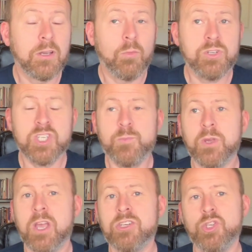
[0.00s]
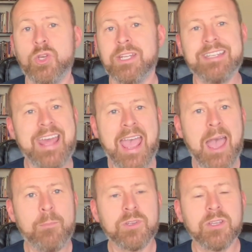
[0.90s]
Well, just because you can
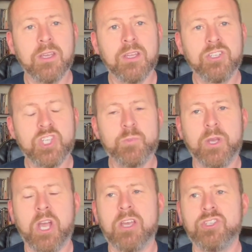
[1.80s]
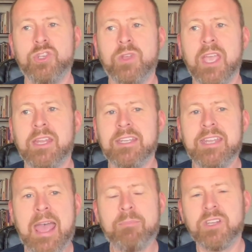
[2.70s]
adapt, just because you can
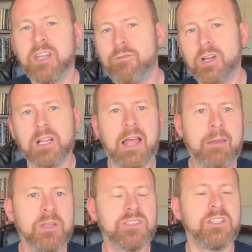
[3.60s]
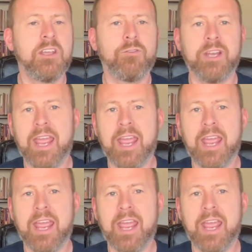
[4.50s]
adapt to different climates and different